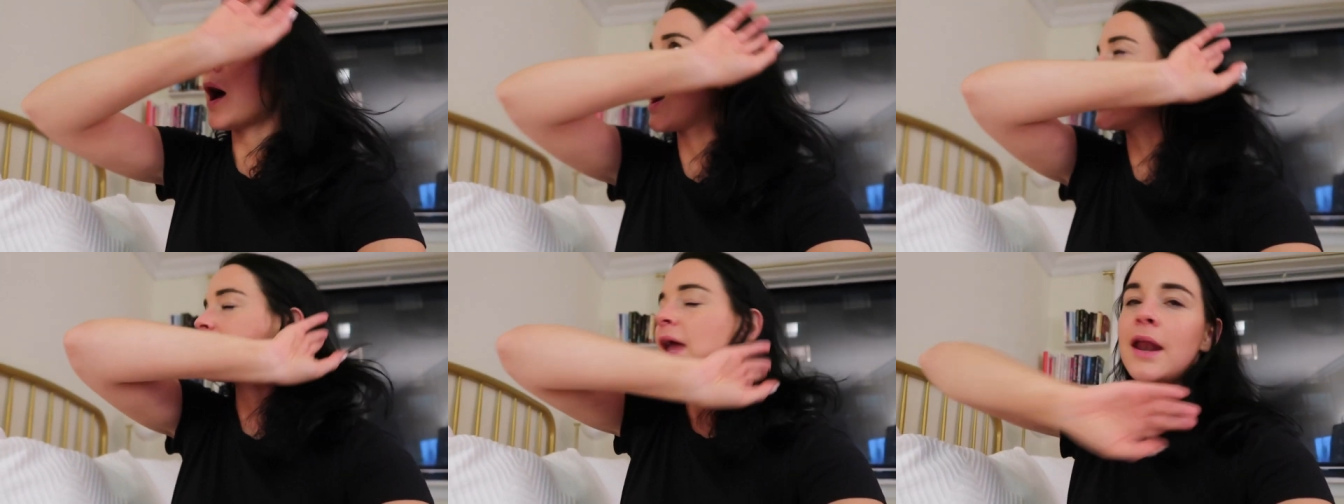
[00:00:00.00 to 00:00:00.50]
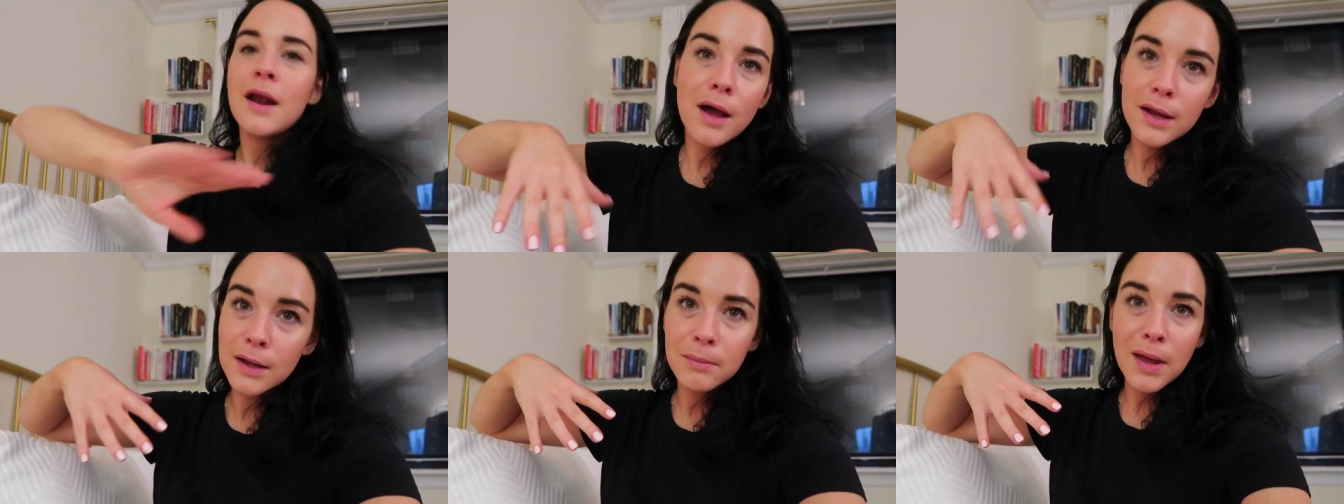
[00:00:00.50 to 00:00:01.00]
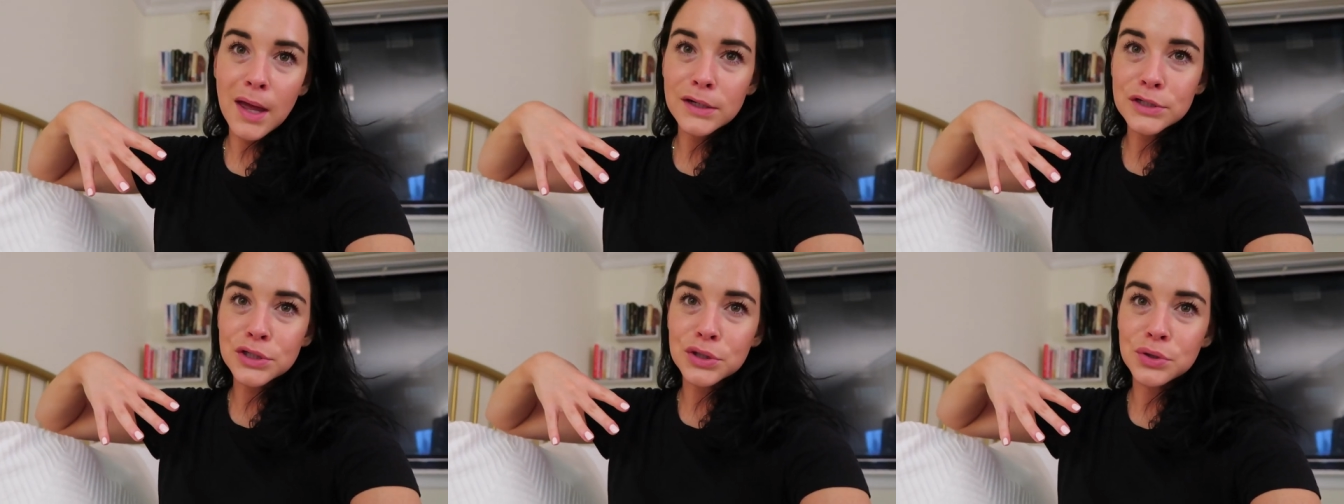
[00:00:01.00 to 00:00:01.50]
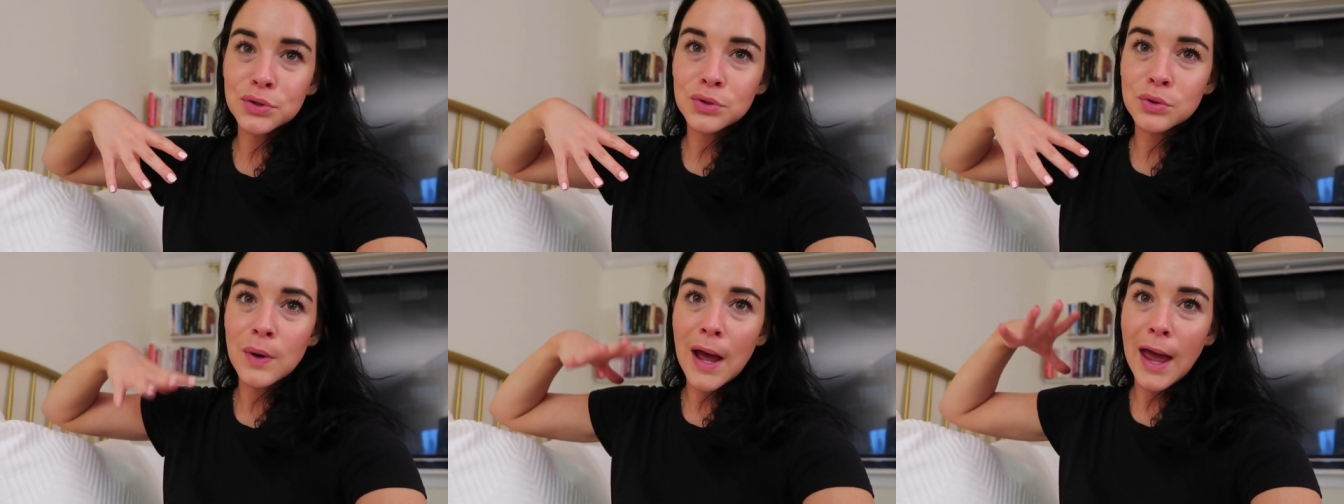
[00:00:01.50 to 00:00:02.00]
I cannot commit
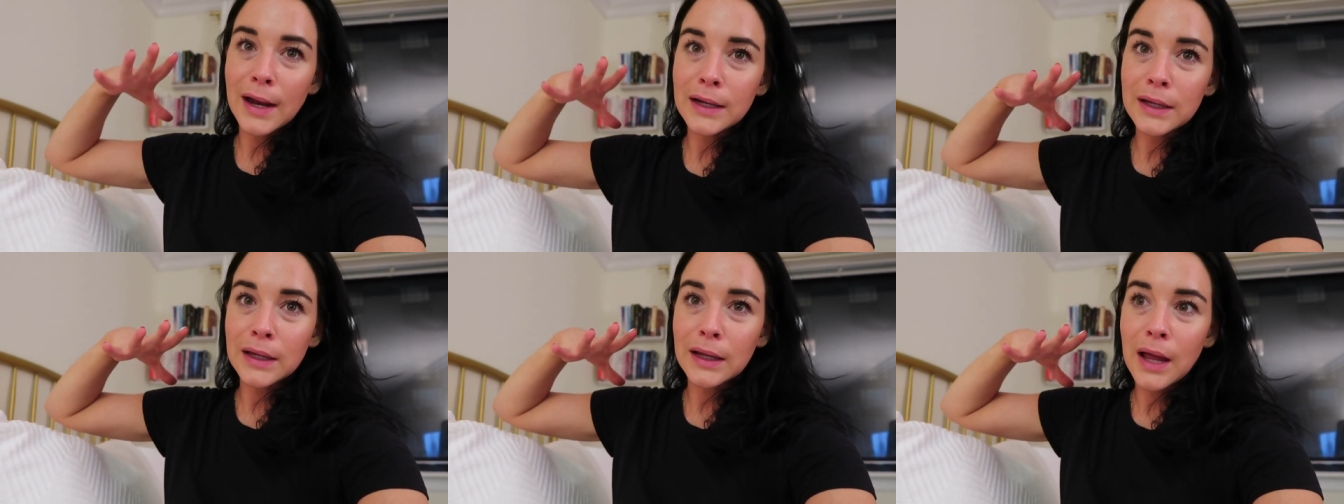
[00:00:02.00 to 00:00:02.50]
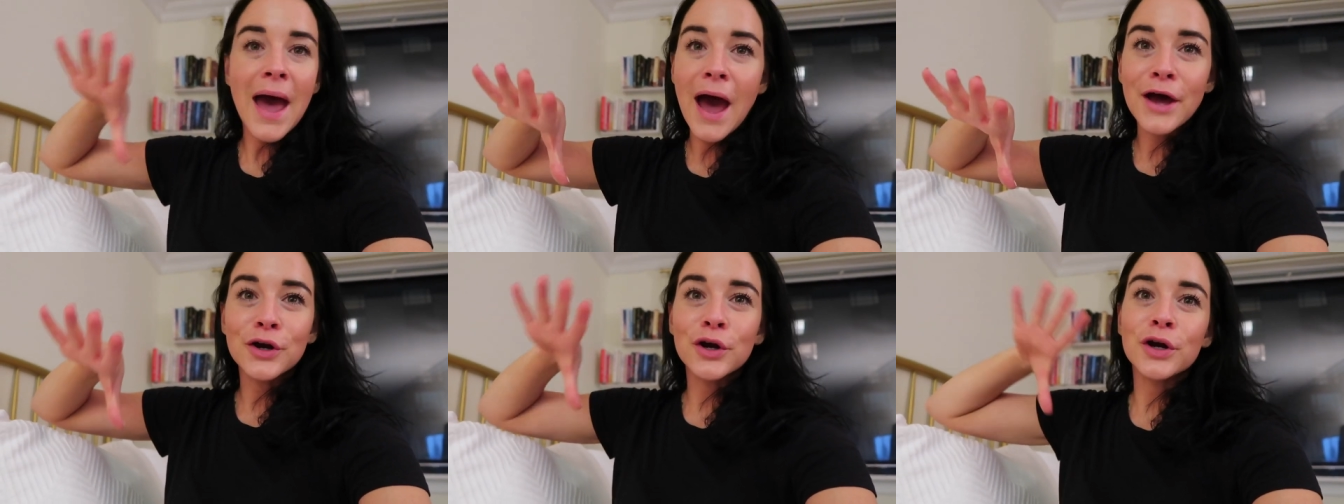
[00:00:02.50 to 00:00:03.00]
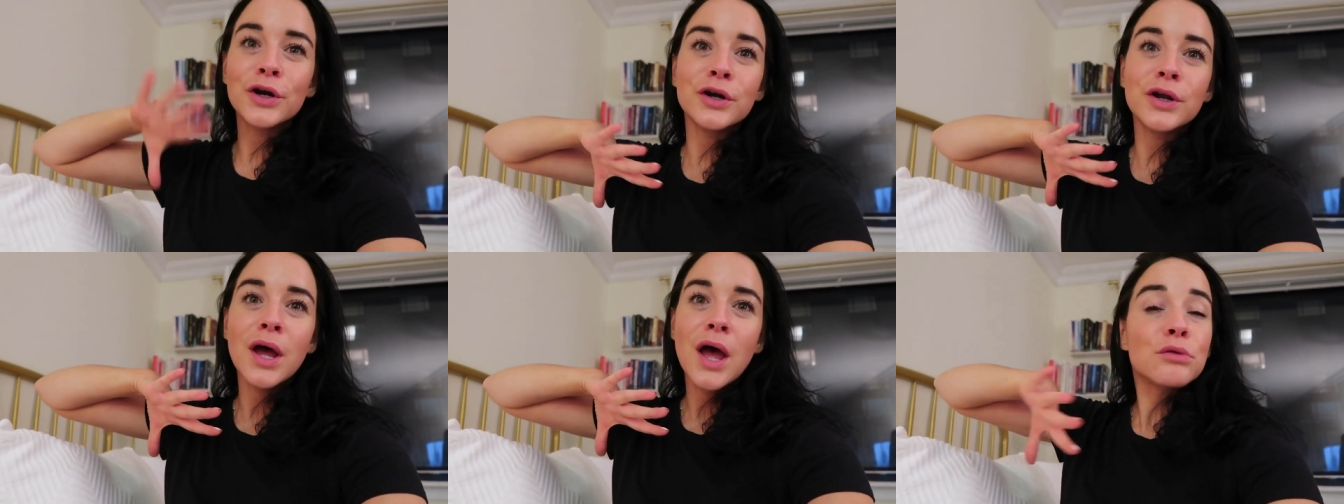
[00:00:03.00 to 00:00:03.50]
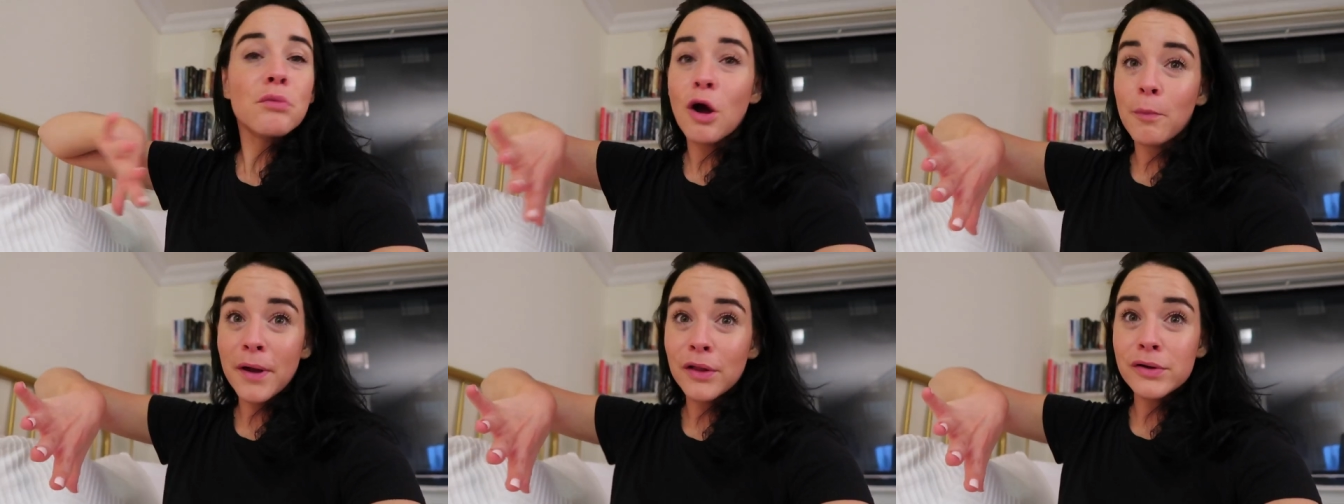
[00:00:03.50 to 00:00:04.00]
to any patterned
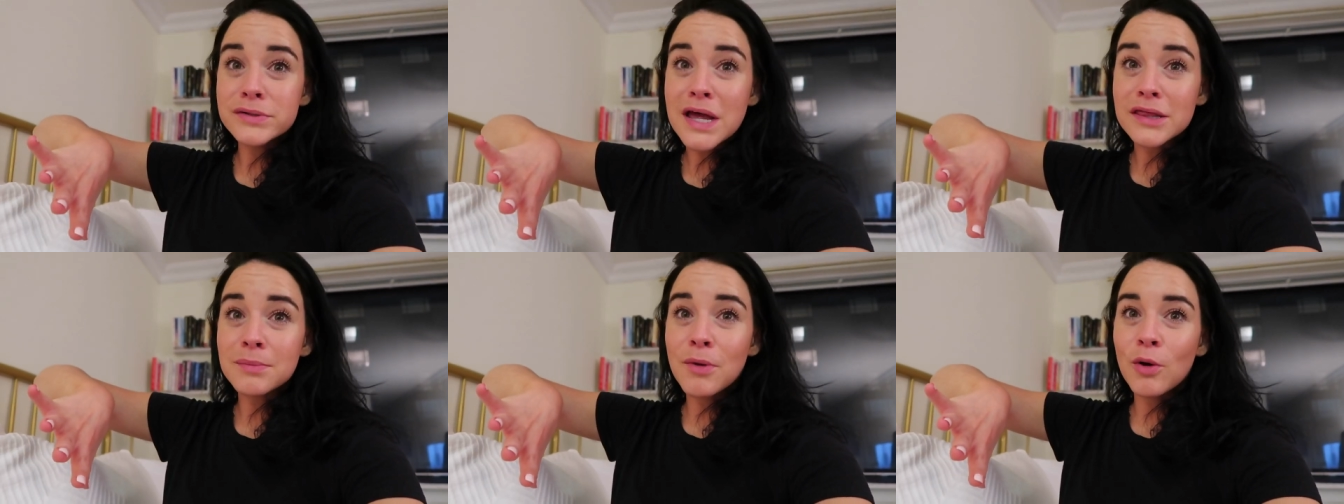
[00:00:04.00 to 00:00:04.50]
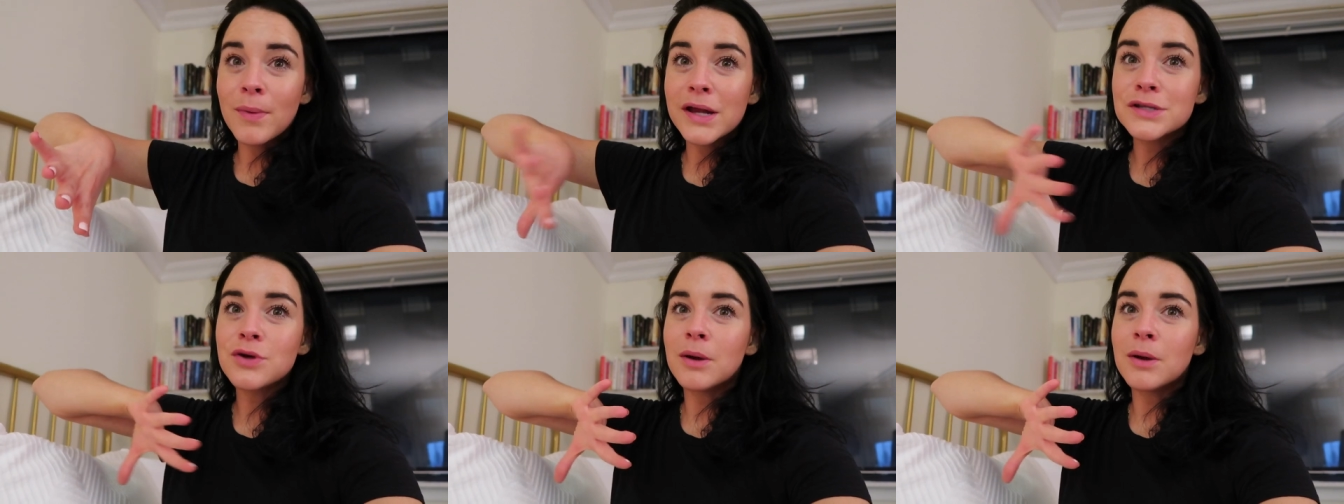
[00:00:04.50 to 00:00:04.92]
throw pillows at the moment.